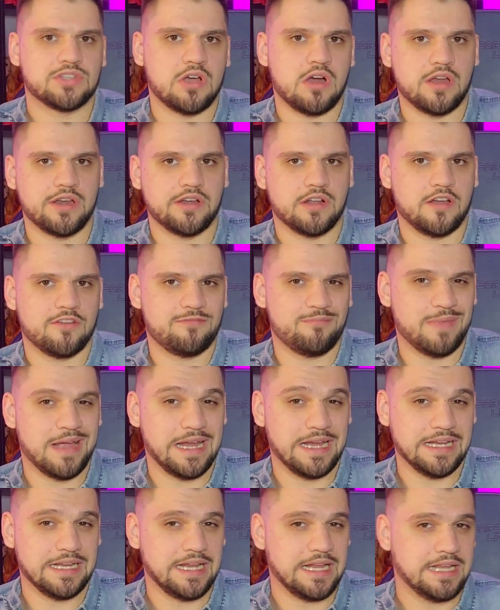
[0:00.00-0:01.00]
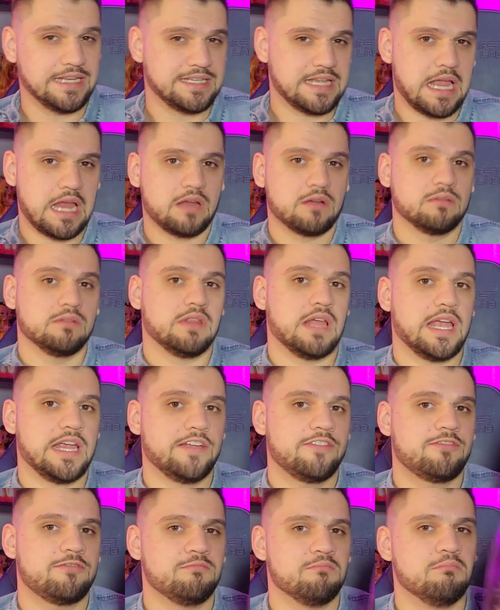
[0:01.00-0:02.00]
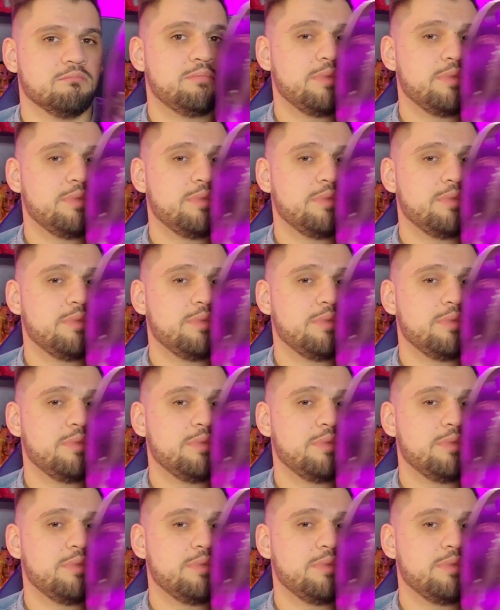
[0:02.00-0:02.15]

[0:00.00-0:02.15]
on and off my entire life,